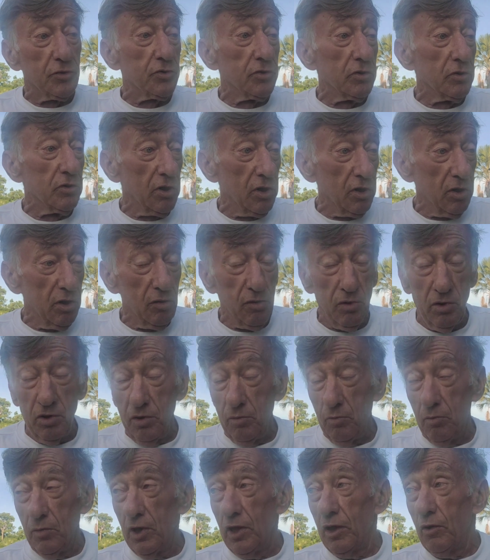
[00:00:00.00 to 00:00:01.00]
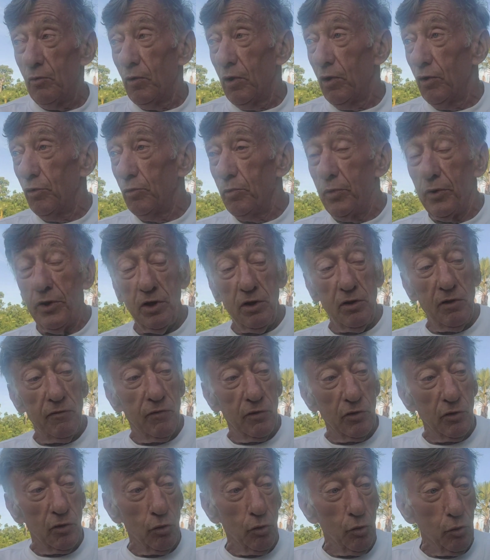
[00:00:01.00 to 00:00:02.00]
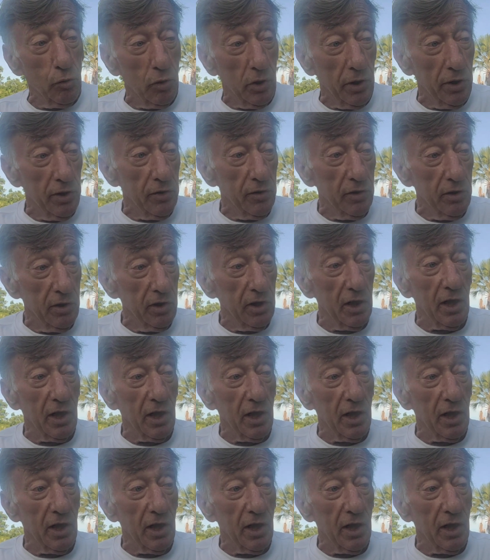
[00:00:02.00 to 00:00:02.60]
So it may well be, if I Google it,